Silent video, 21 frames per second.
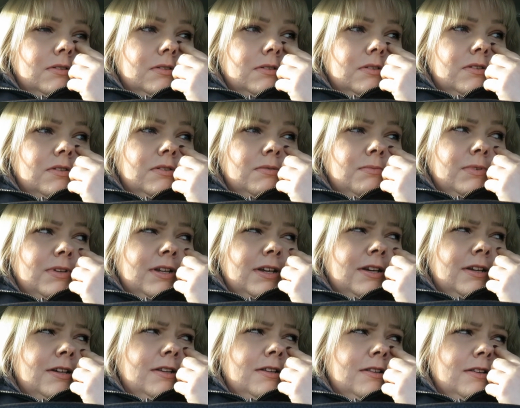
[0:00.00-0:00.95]
There's someone
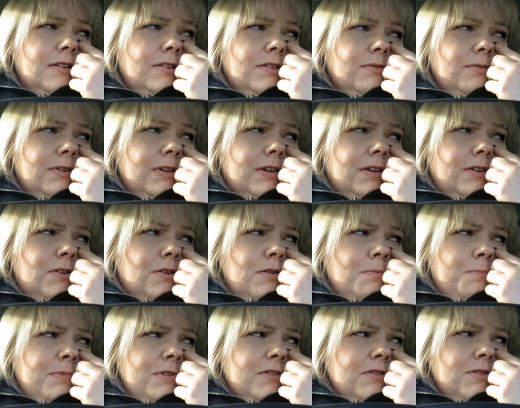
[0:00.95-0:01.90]
heading this way. I
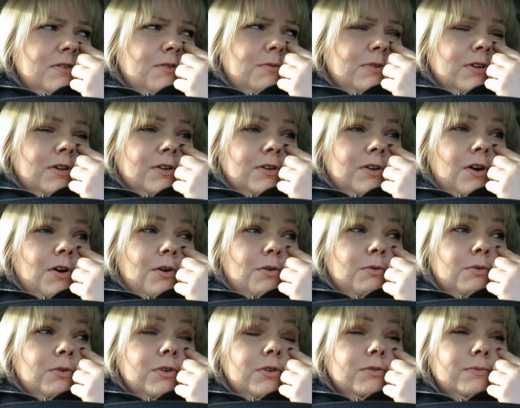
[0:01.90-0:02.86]
hope it's no one I
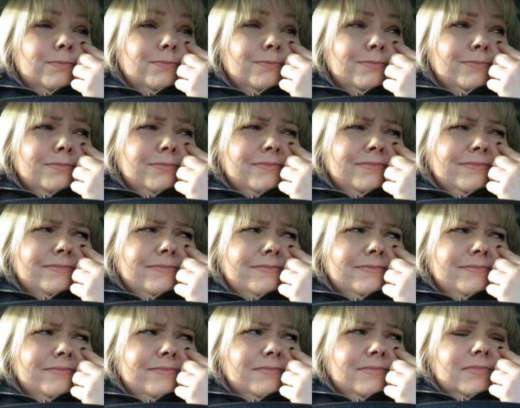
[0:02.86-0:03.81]
know.
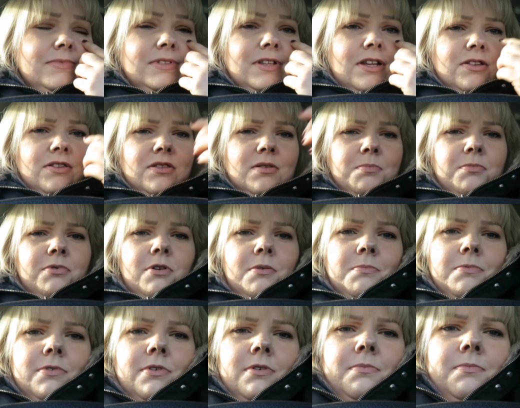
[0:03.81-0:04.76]
That's the
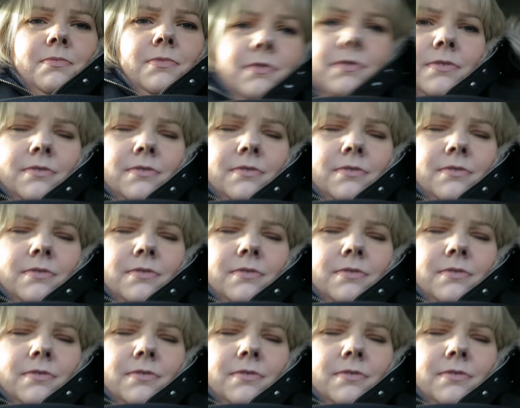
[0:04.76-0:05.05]
problem.